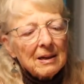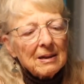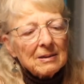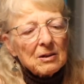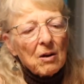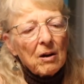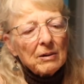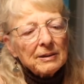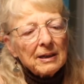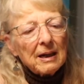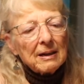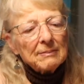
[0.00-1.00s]
It's
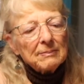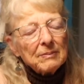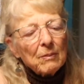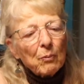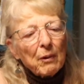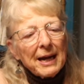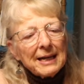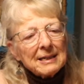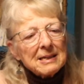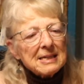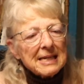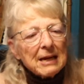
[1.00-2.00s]
called Braided
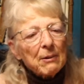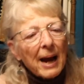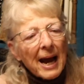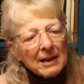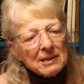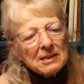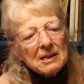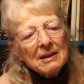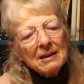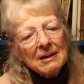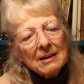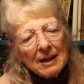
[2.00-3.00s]
Seagrass,
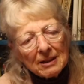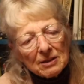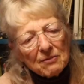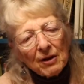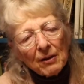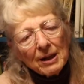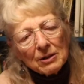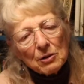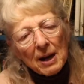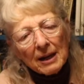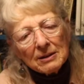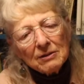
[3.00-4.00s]
and it's very
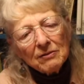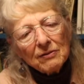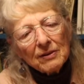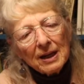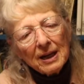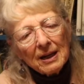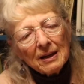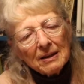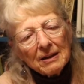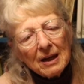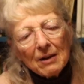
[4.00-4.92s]
attractive and